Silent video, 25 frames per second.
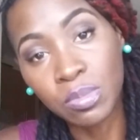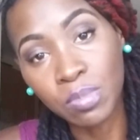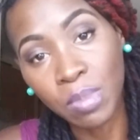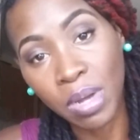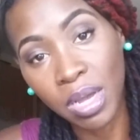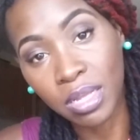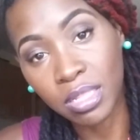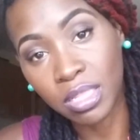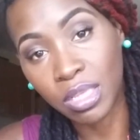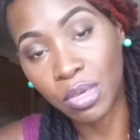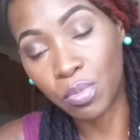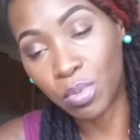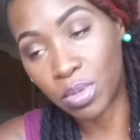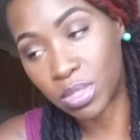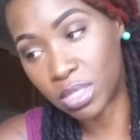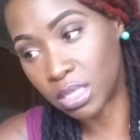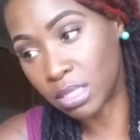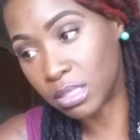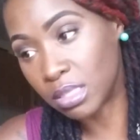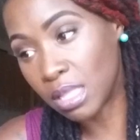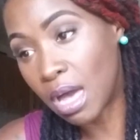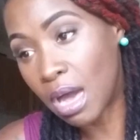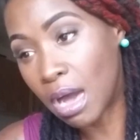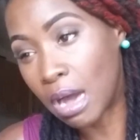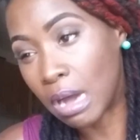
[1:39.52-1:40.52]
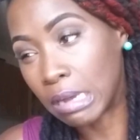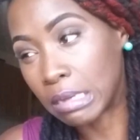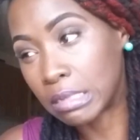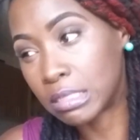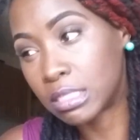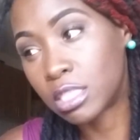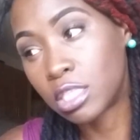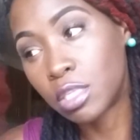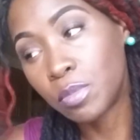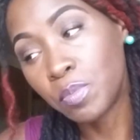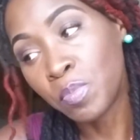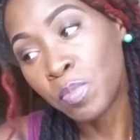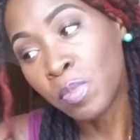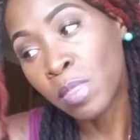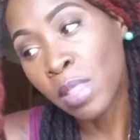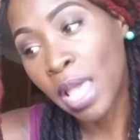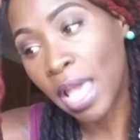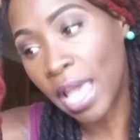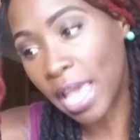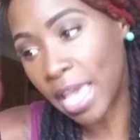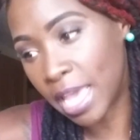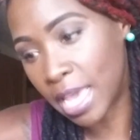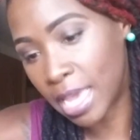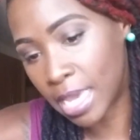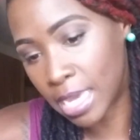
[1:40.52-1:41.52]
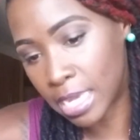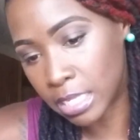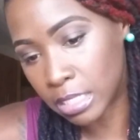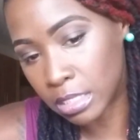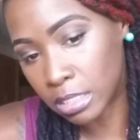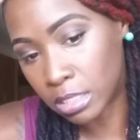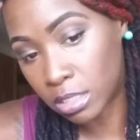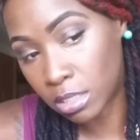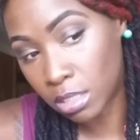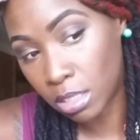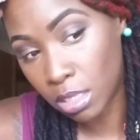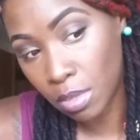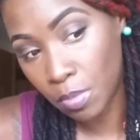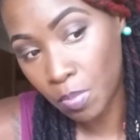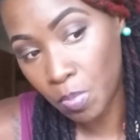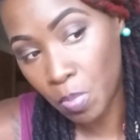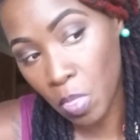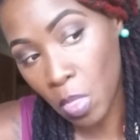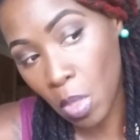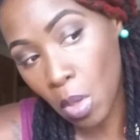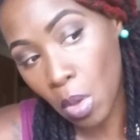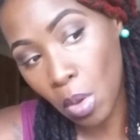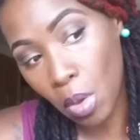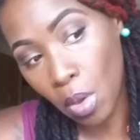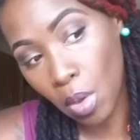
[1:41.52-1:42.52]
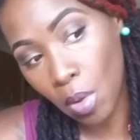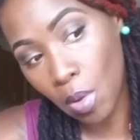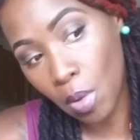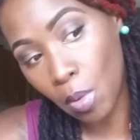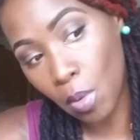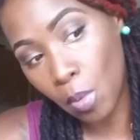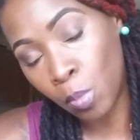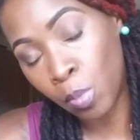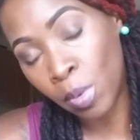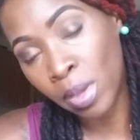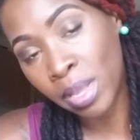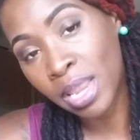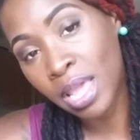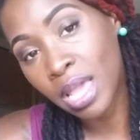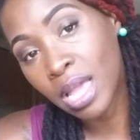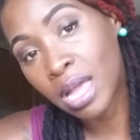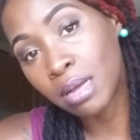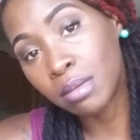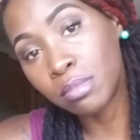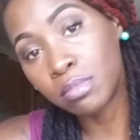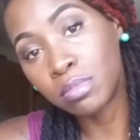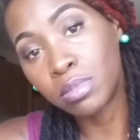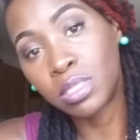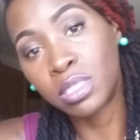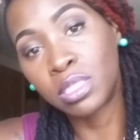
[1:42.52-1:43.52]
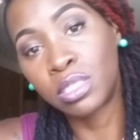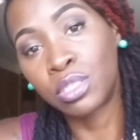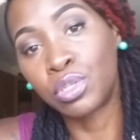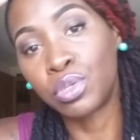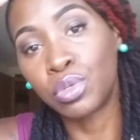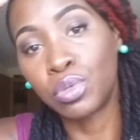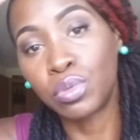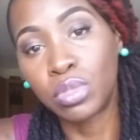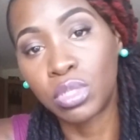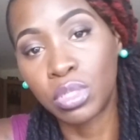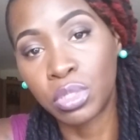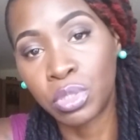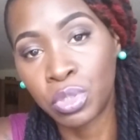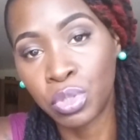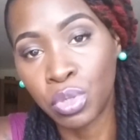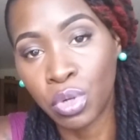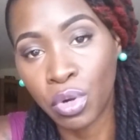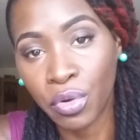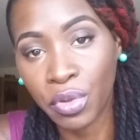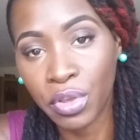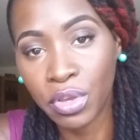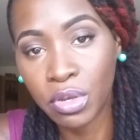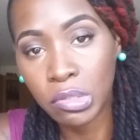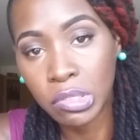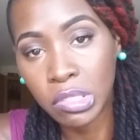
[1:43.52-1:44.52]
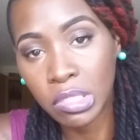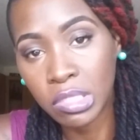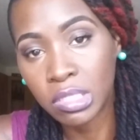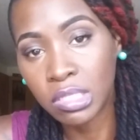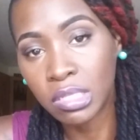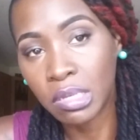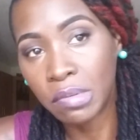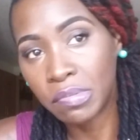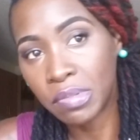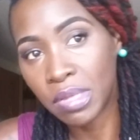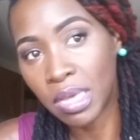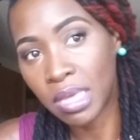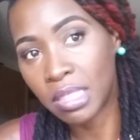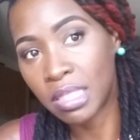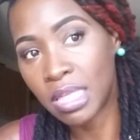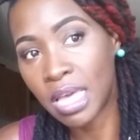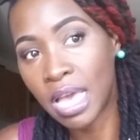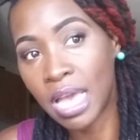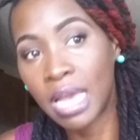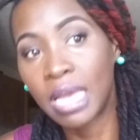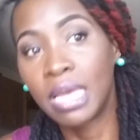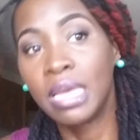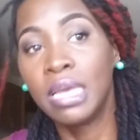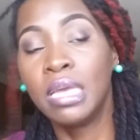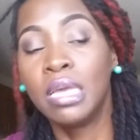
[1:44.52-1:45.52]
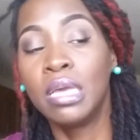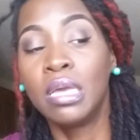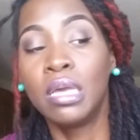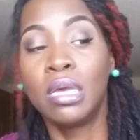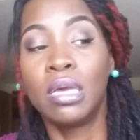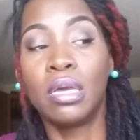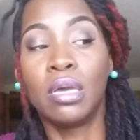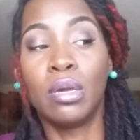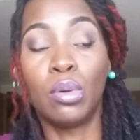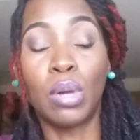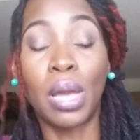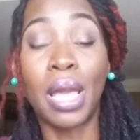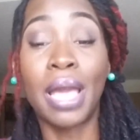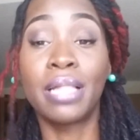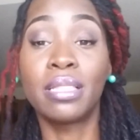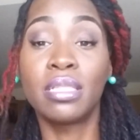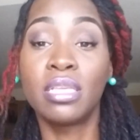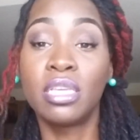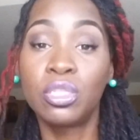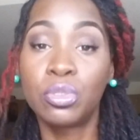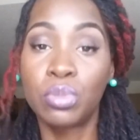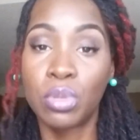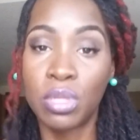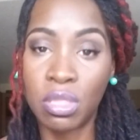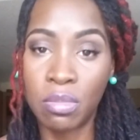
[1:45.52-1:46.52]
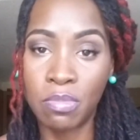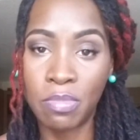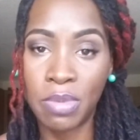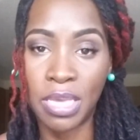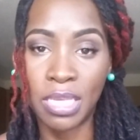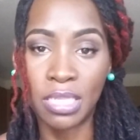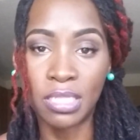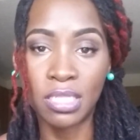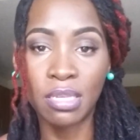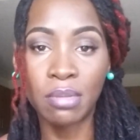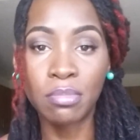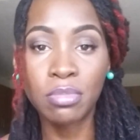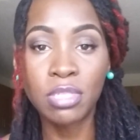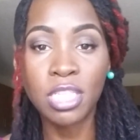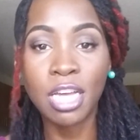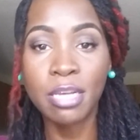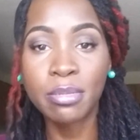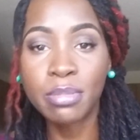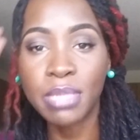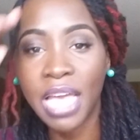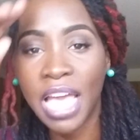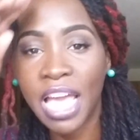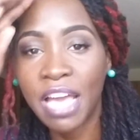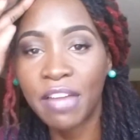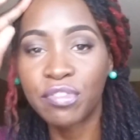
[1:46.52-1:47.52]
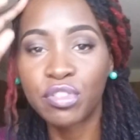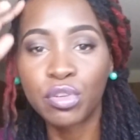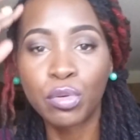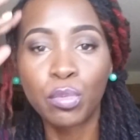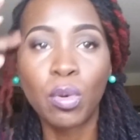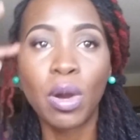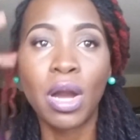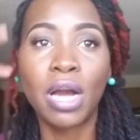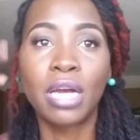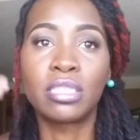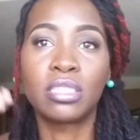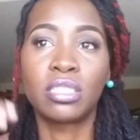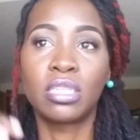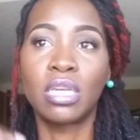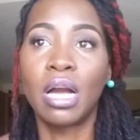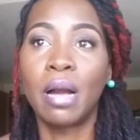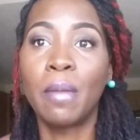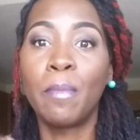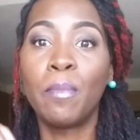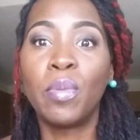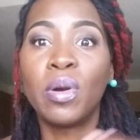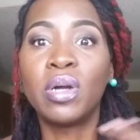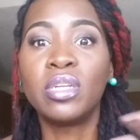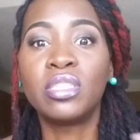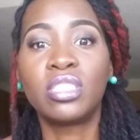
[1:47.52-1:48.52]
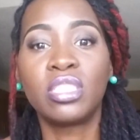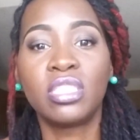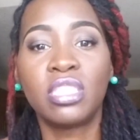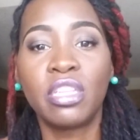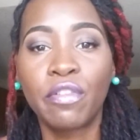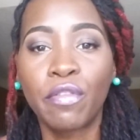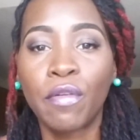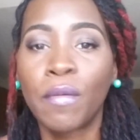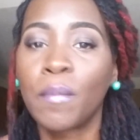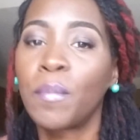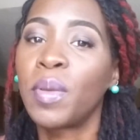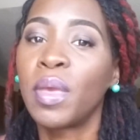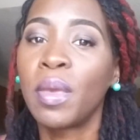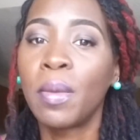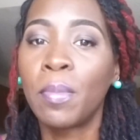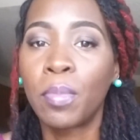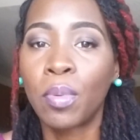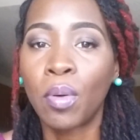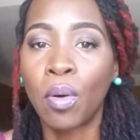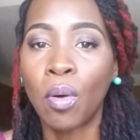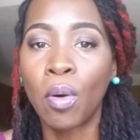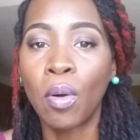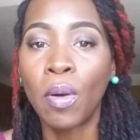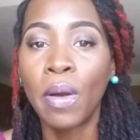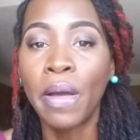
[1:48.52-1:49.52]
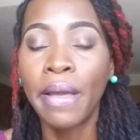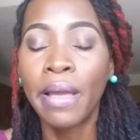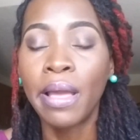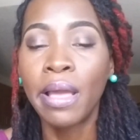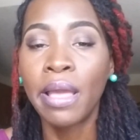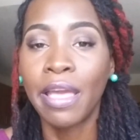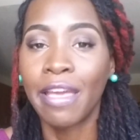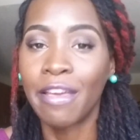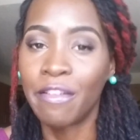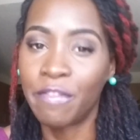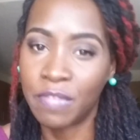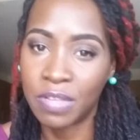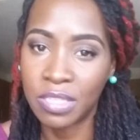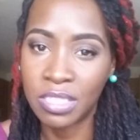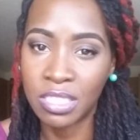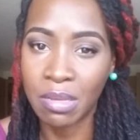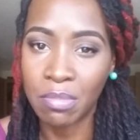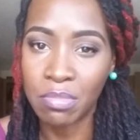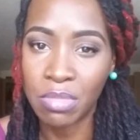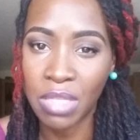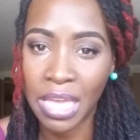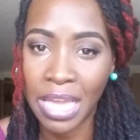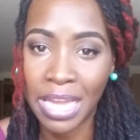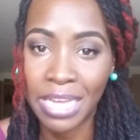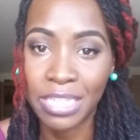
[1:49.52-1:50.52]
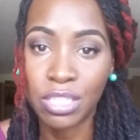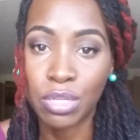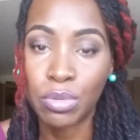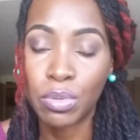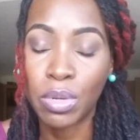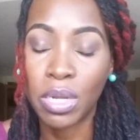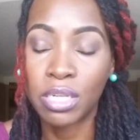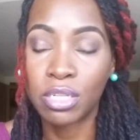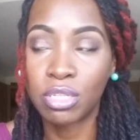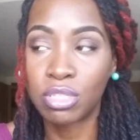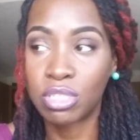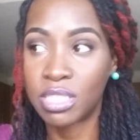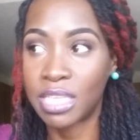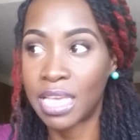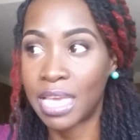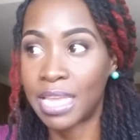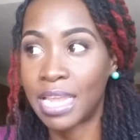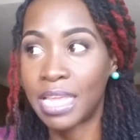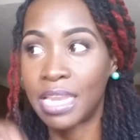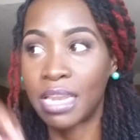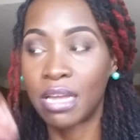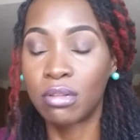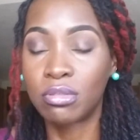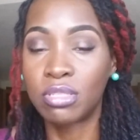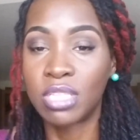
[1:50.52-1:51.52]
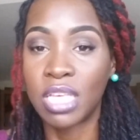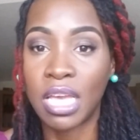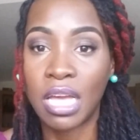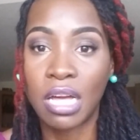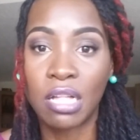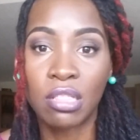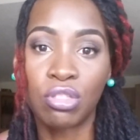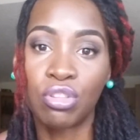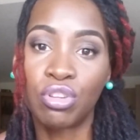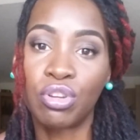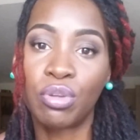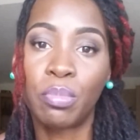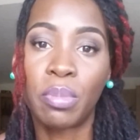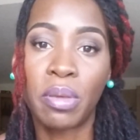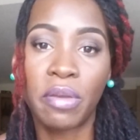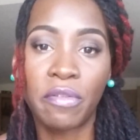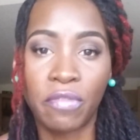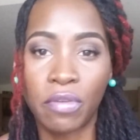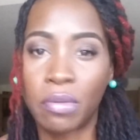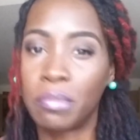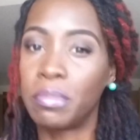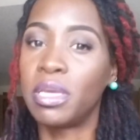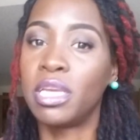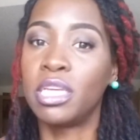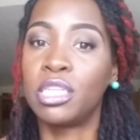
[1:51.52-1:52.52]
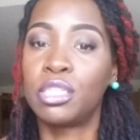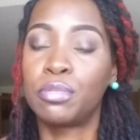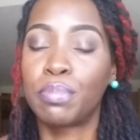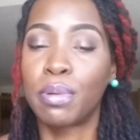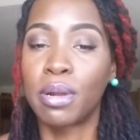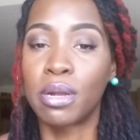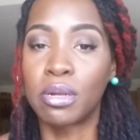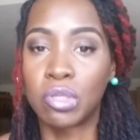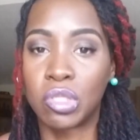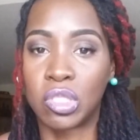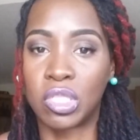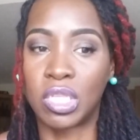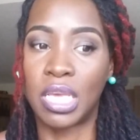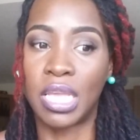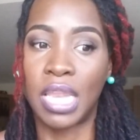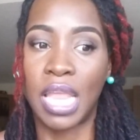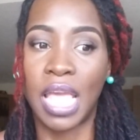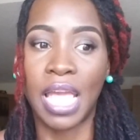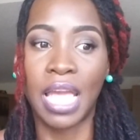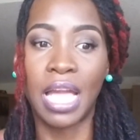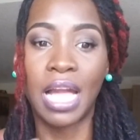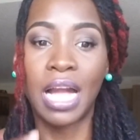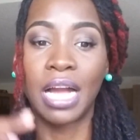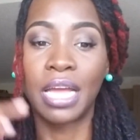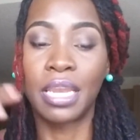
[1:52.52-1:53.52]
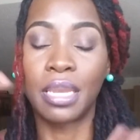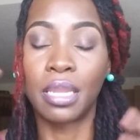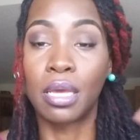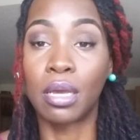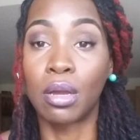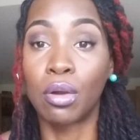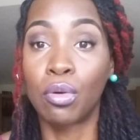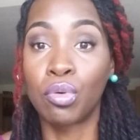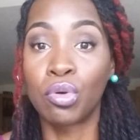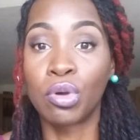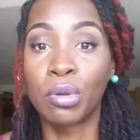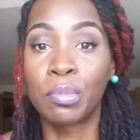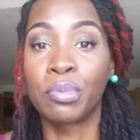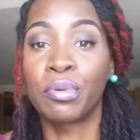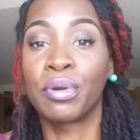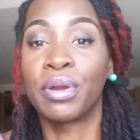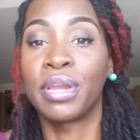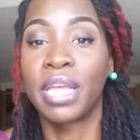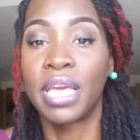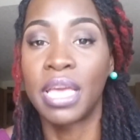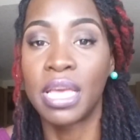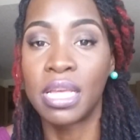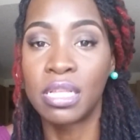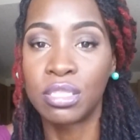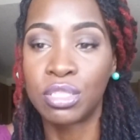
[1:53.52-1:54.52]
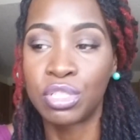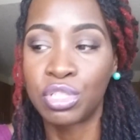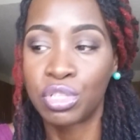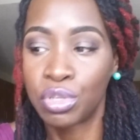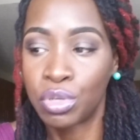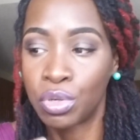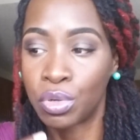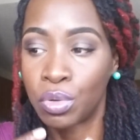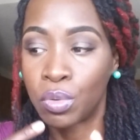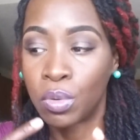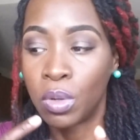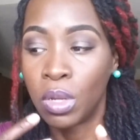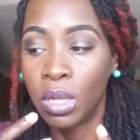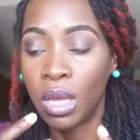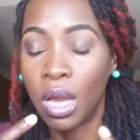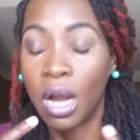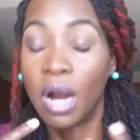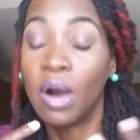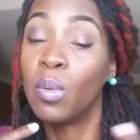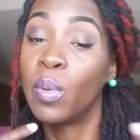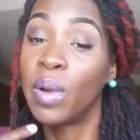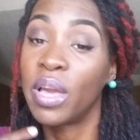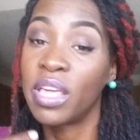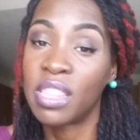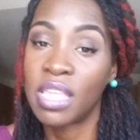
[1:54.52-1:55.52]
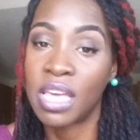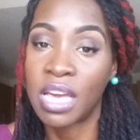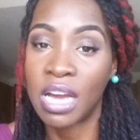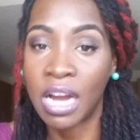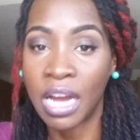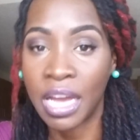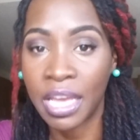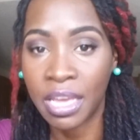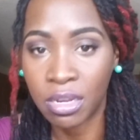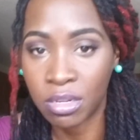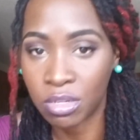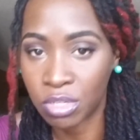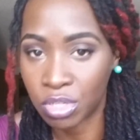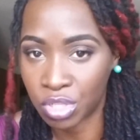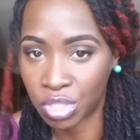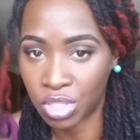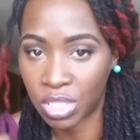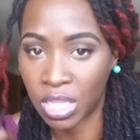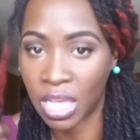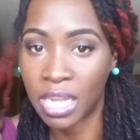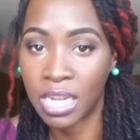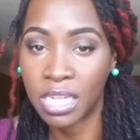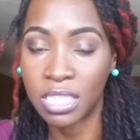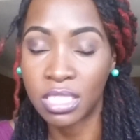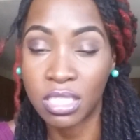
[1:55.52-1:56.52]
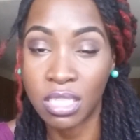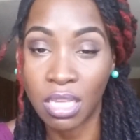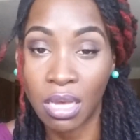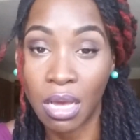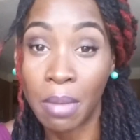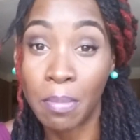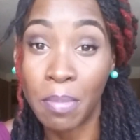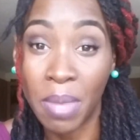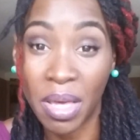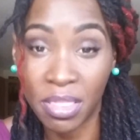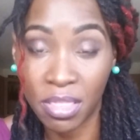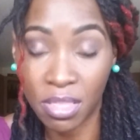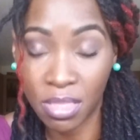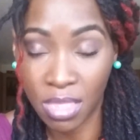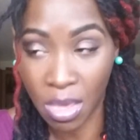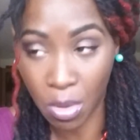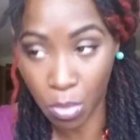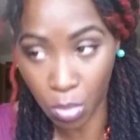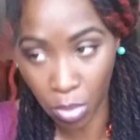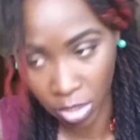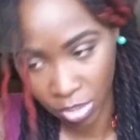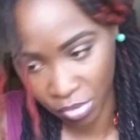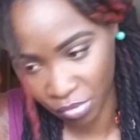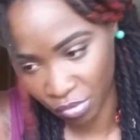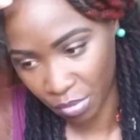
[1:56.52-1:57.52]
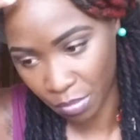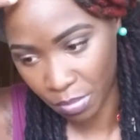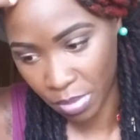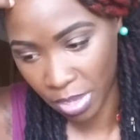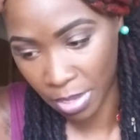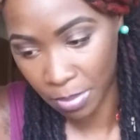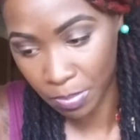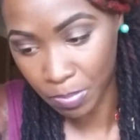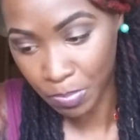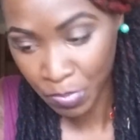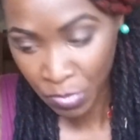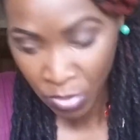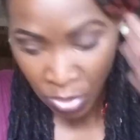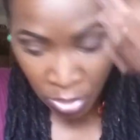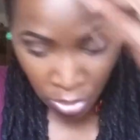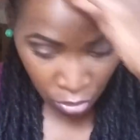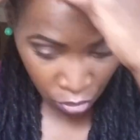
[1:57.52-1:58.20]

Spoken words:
Smiley with the locks. And when it comes to tutorials and stuff like that, at least with me, sometimes I have to watch a bunch of different people if it's something I don't understand, and I'll take a little bit from each person and kind of incorporate it into a way that I understand. It's a method that works for me.